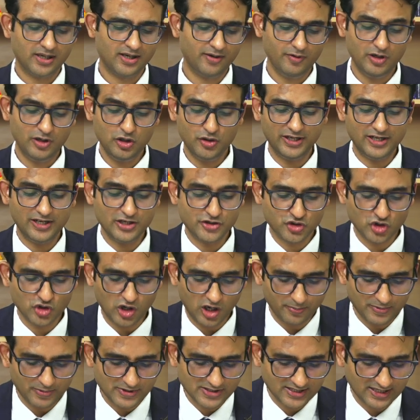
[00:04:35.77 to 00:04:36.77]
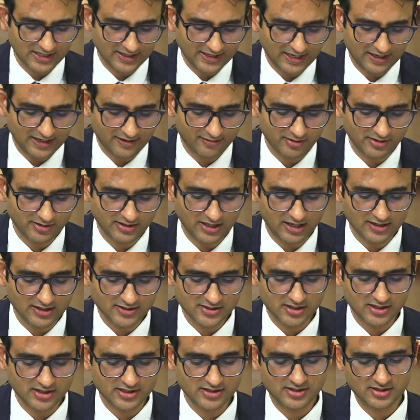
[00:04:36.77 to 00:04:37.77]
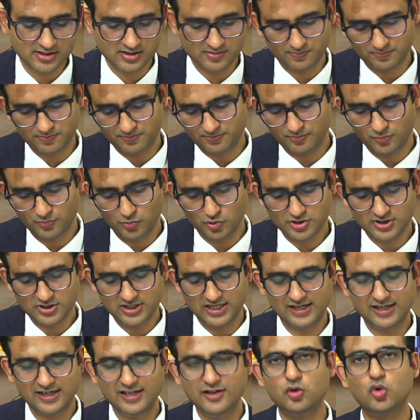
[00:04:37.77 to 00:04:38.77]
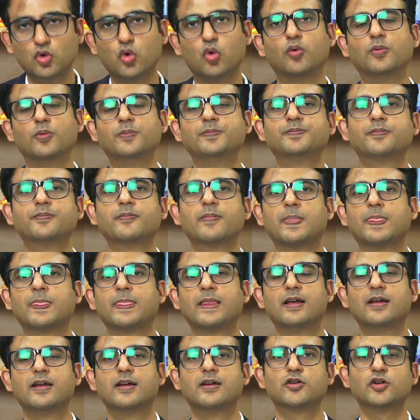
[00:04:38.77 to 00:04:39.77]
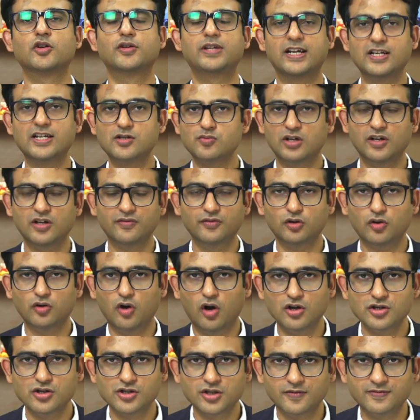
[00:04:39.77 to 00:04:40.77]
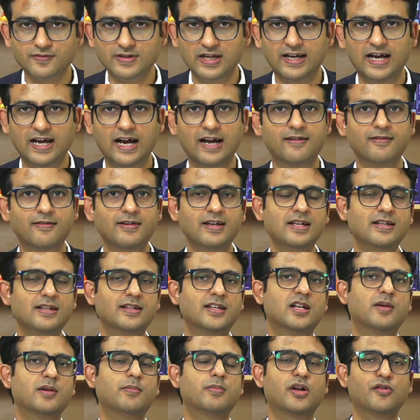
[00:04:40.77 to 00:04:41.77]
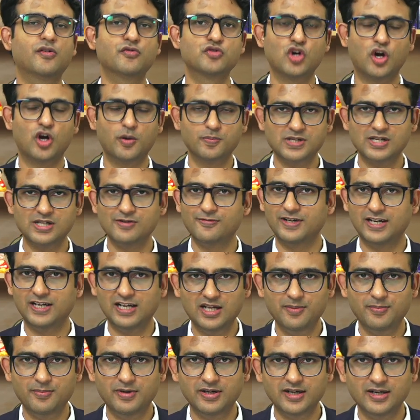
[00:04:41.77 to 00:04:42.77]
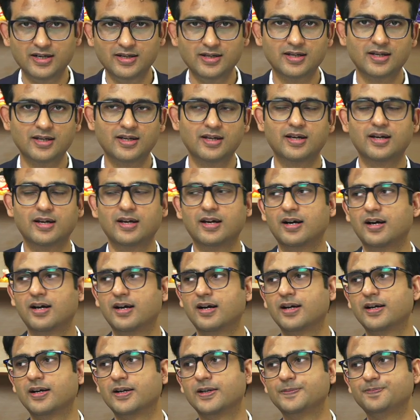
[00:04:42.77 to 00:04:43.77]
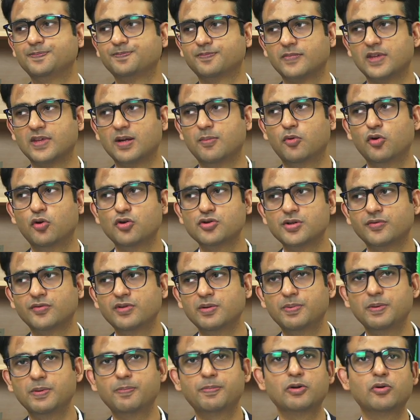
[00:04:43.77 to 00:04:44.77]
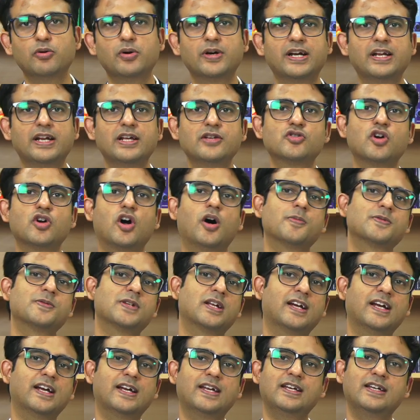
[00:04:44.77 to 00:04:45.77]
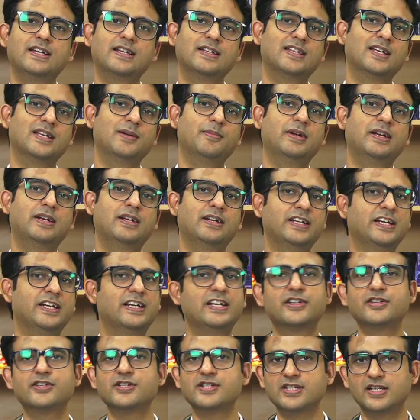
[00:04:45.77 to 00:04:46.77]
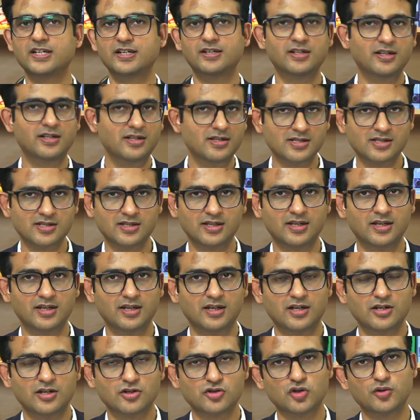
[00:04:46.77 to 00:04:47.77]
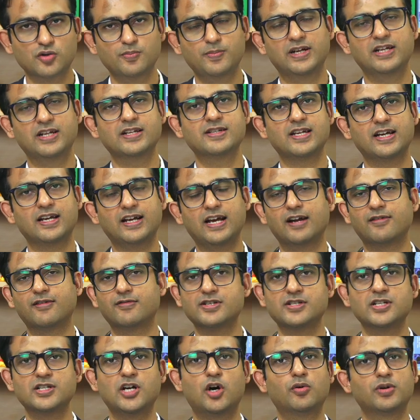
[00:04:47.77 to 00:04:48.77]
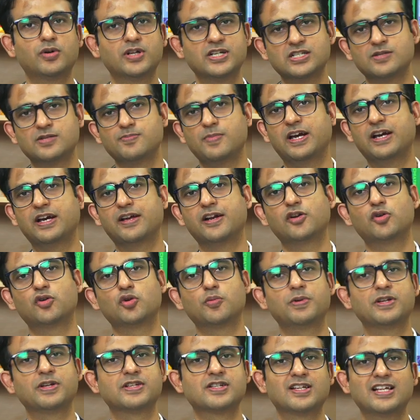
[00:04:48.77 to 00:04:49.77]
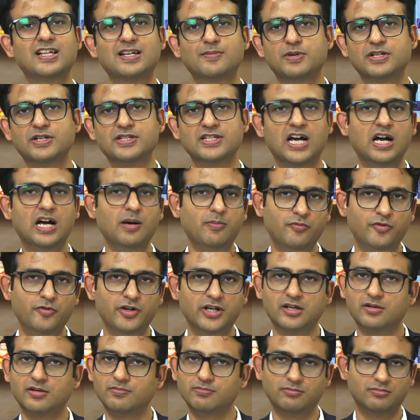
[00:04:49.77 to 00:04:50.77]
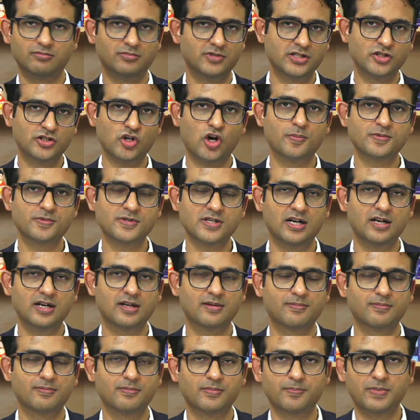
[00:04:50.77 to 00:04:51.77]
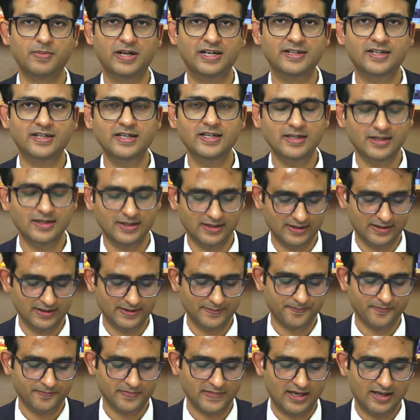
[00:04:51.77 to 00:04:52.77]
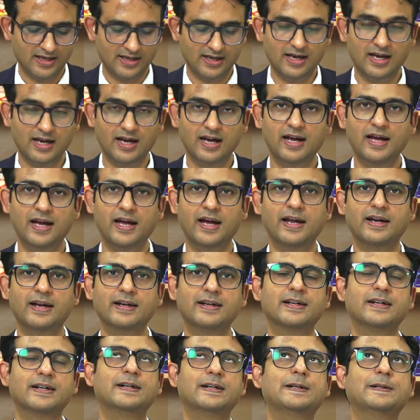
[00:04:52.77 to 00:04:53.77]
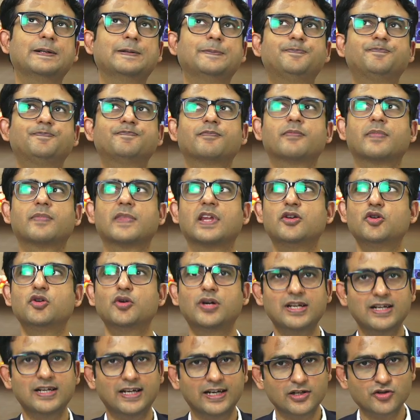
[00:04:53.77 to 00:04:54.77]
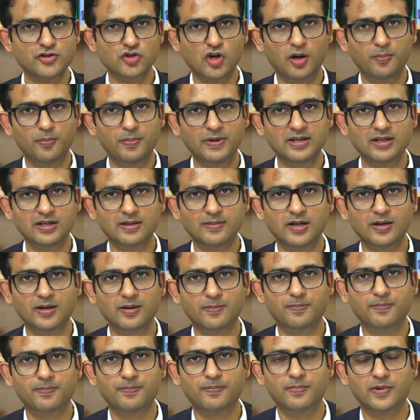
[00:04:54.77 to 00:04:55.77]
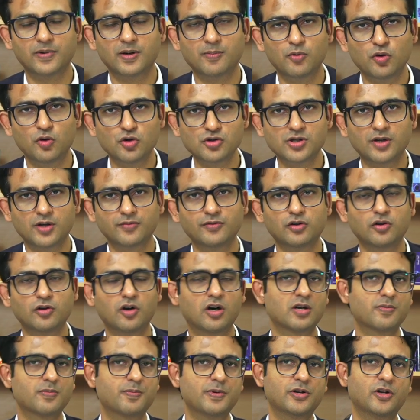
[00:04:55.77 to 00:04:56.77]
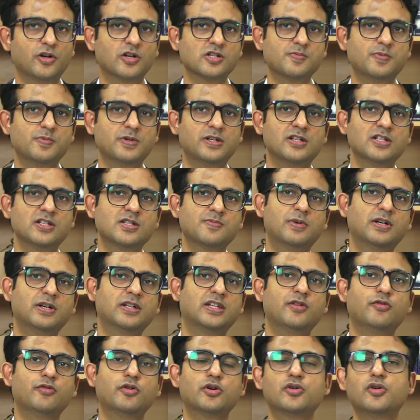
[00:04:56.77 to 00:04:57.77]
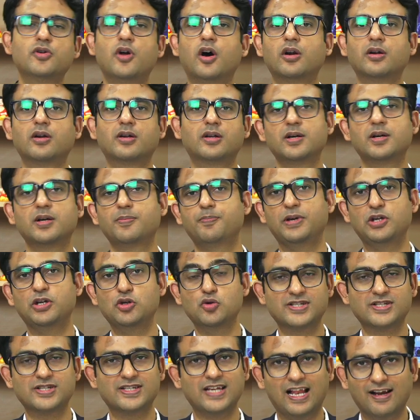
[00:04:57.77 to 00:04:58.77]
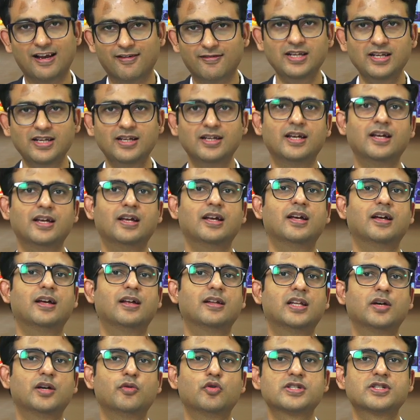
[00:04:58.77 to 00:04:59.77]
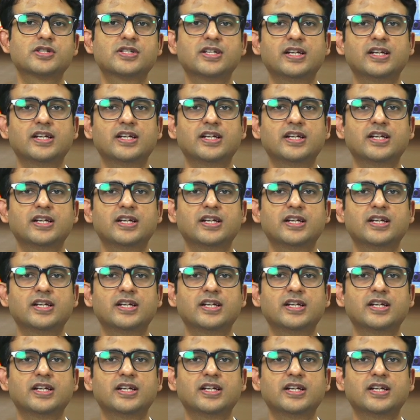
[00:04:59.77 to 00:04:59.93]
will you get a job in psychiatry the answer is most likely no so that is one of the cons of psychiatry the number of jobs are very limited uh, most of the people who are getting jobs are getting them in de-addiction centers so many psychiatrists nowadays migrate to places like punjab where the jobs are plenty and uh, you can get a job in uh, most of the corporate hospitals, but they would not uh, pay you a salary. They would say